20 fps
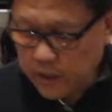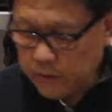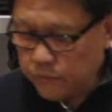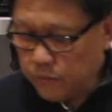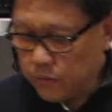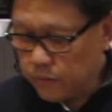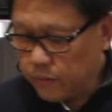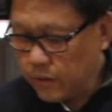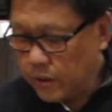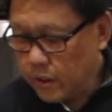
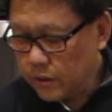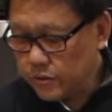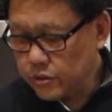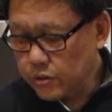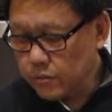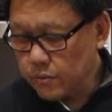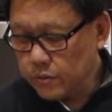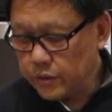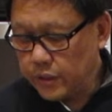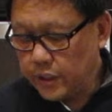And what we
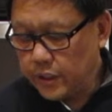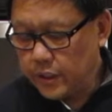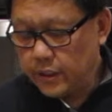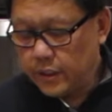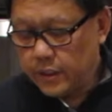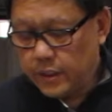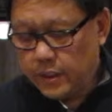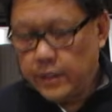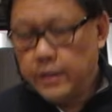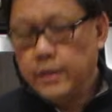also will
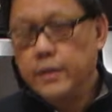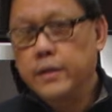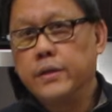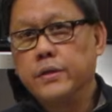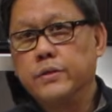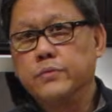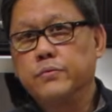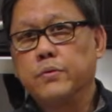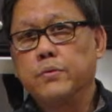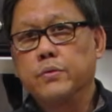need
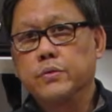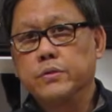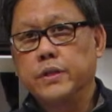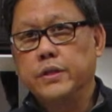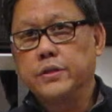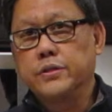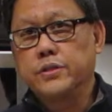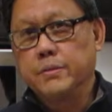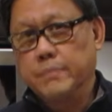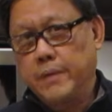is we
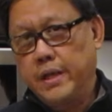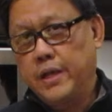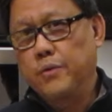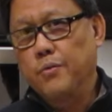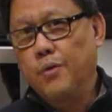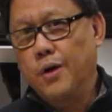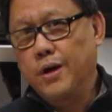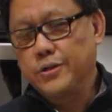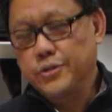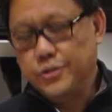will need some
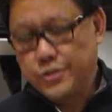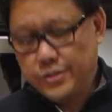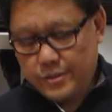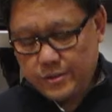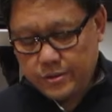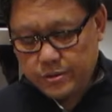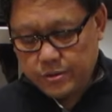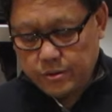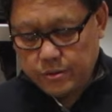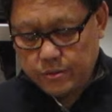egg wash.
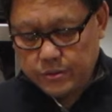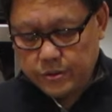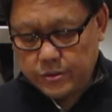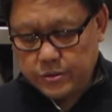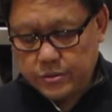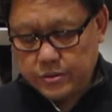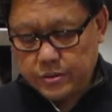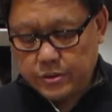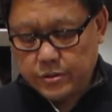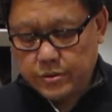
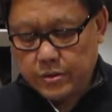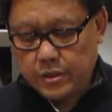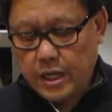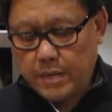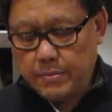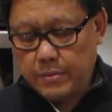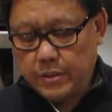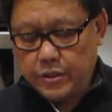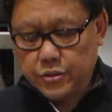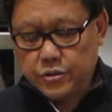So this is
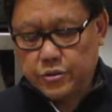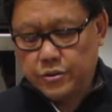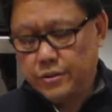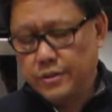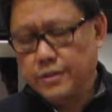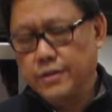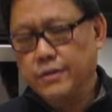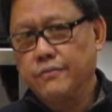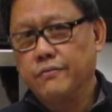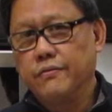just a
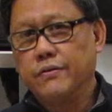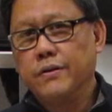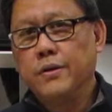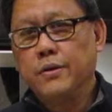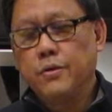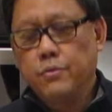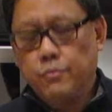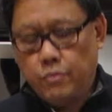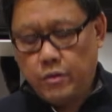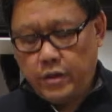combination
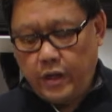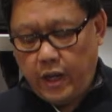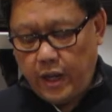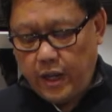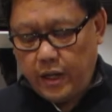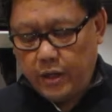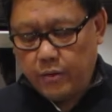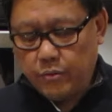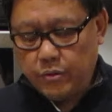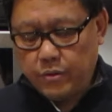of
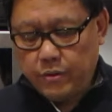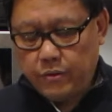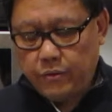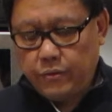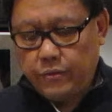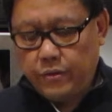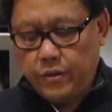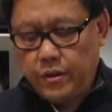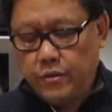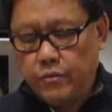1 egg
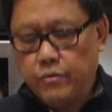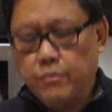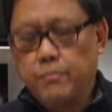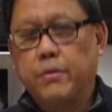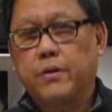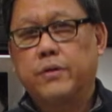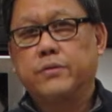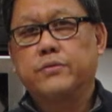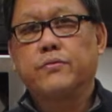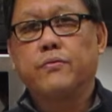with
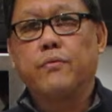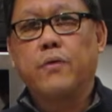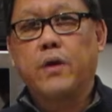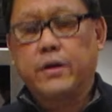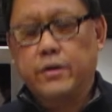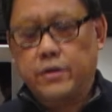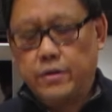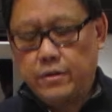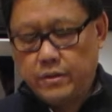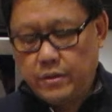equal parts of
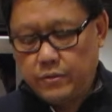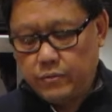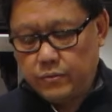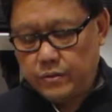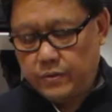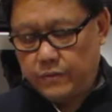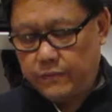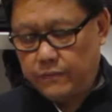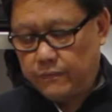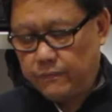water
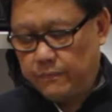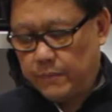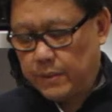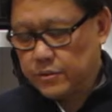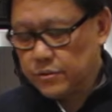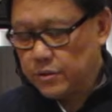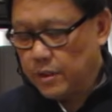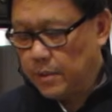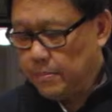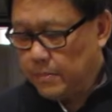that we've
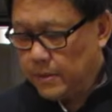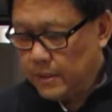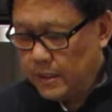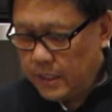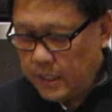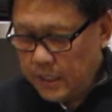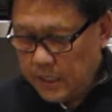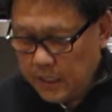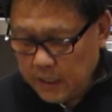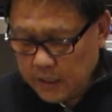mixed
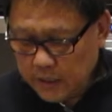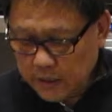up.